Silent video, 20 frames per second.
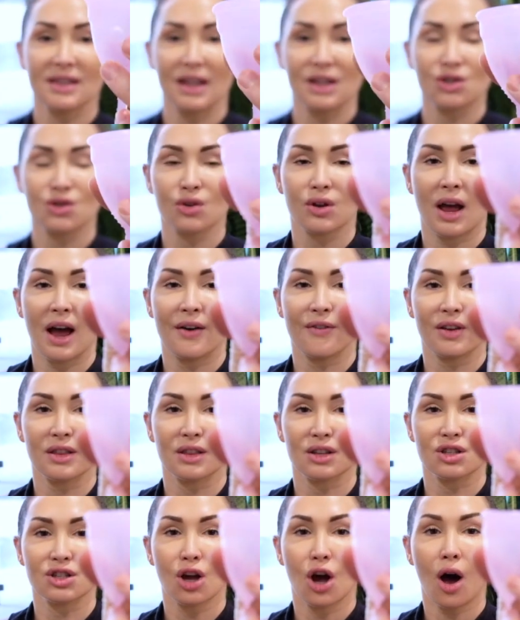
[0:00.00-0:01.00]
they do have at
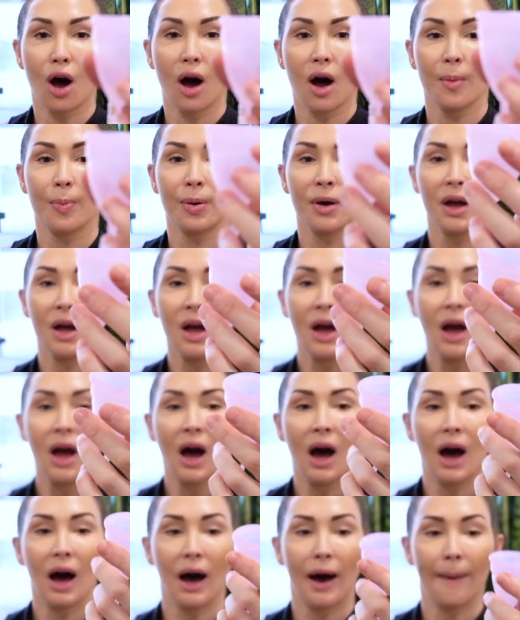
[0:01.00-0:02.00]
the top.
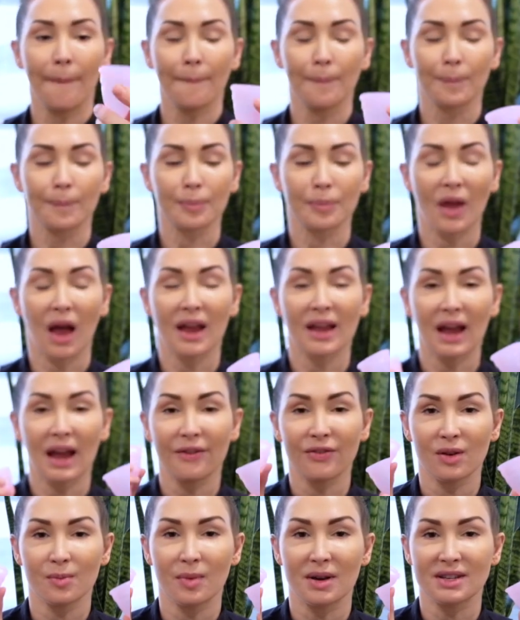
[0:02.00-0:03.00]
I
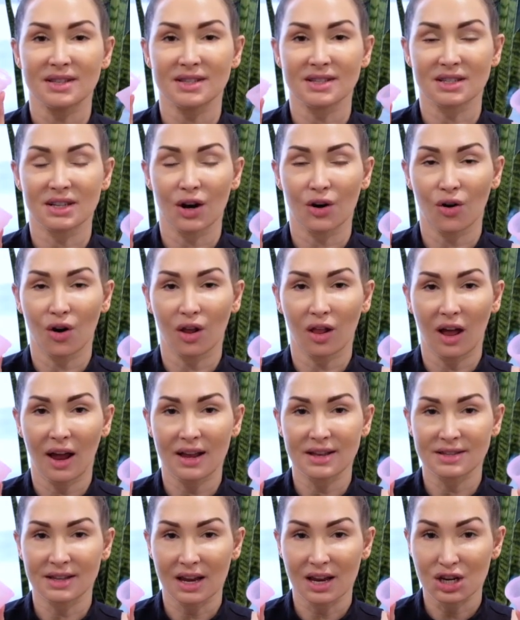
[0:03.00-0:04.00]
gave them a
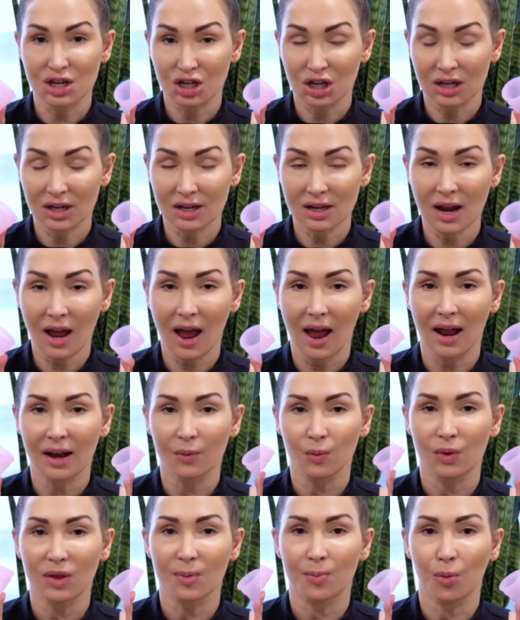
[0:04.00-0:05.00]
sterilization,
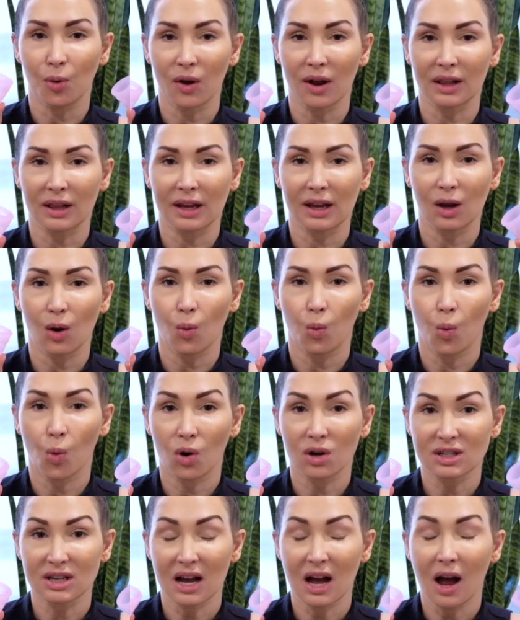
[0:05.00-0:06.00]
and with boiling
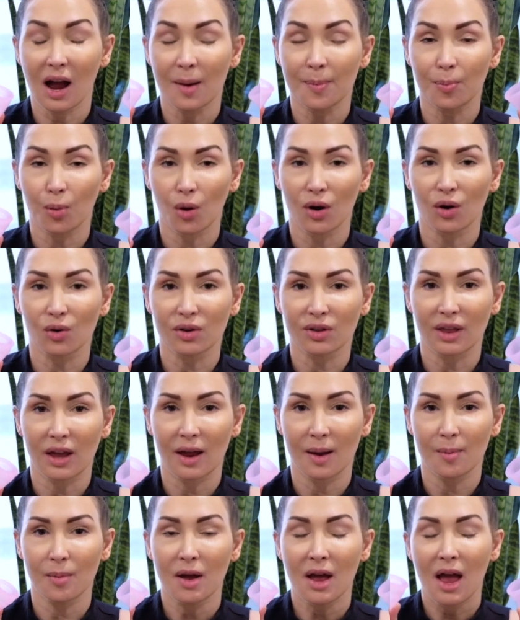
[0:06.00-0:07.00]
water I boiled
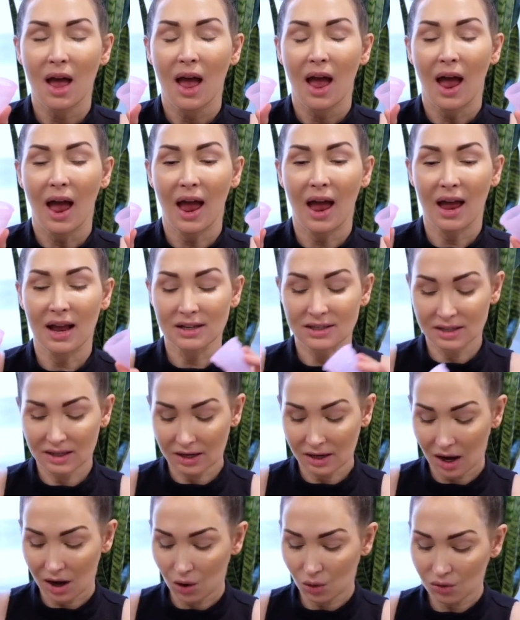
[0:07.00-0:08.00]
them, and
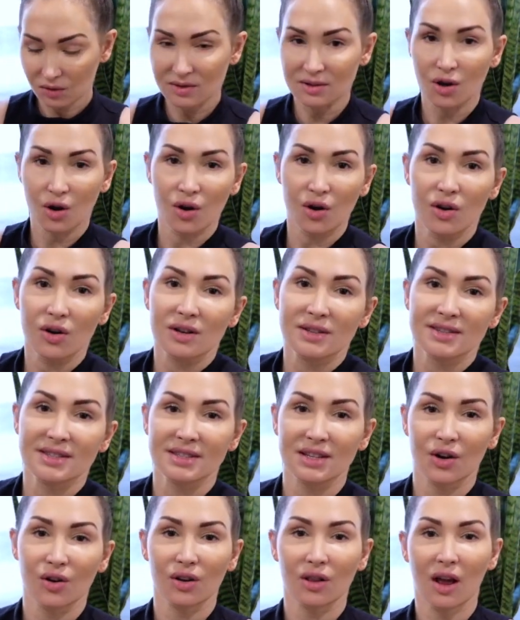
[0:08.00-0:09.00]
then I also
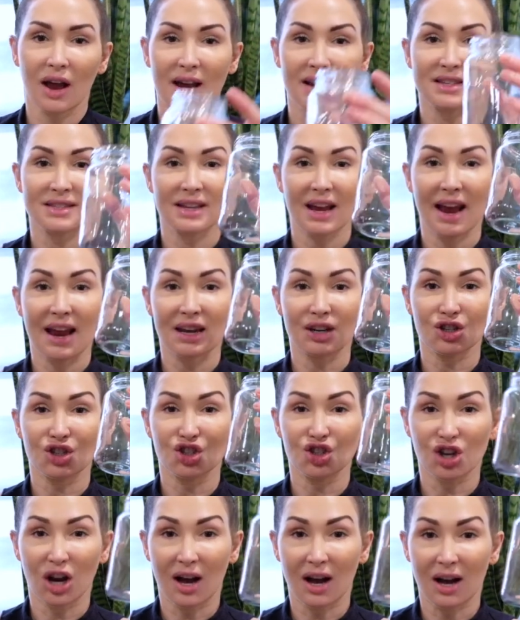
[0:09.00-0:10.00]
sterilized a
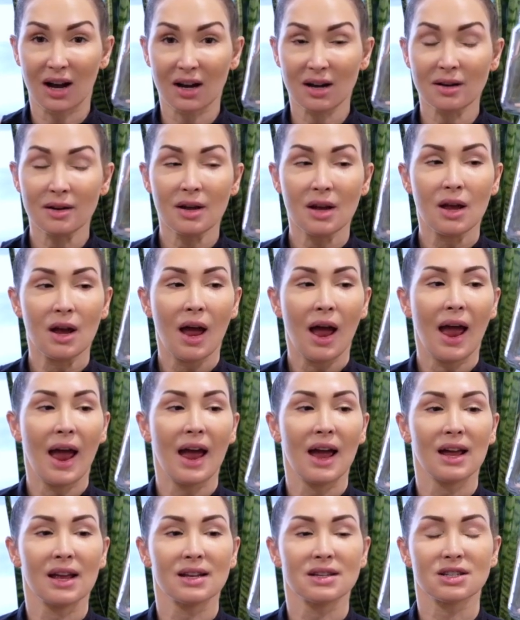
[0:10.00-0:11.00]
jar,
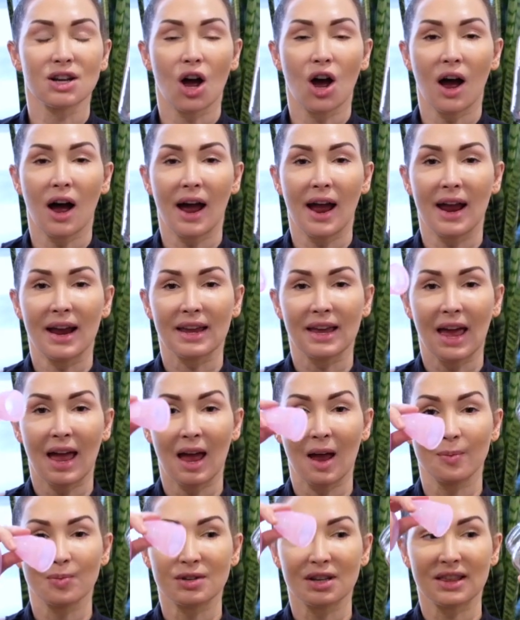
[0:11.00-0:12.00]
and I
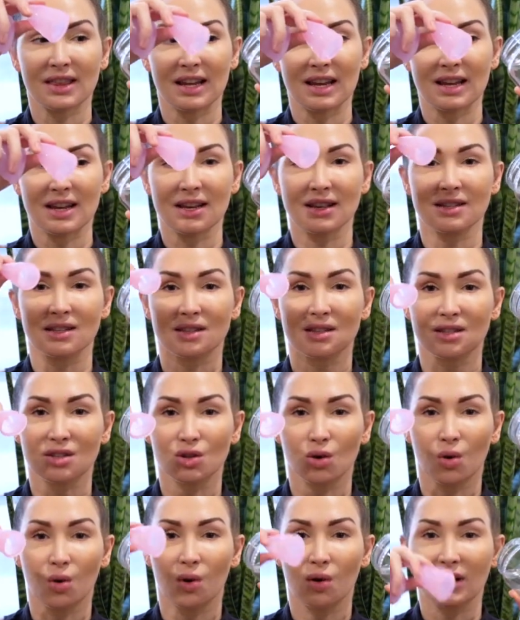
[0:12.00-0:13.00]
kept these
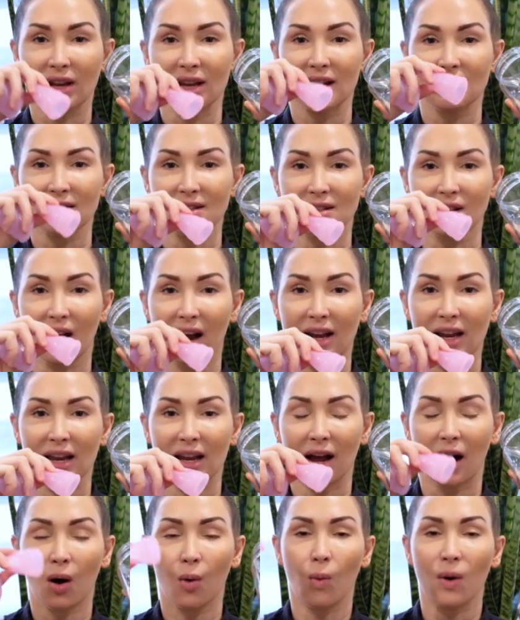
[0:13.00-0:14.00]
stored inside
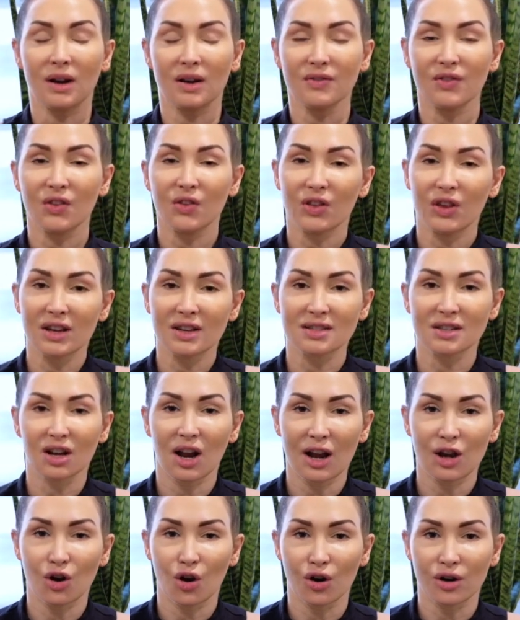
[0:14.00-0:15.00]
here. One of the things that
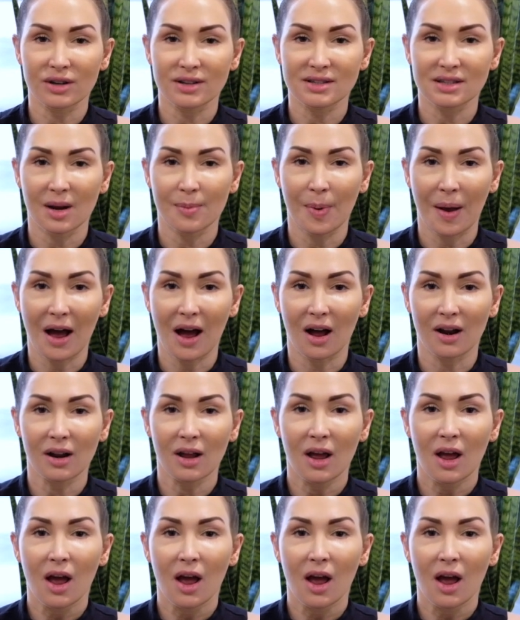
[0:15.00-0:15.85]
I noticed about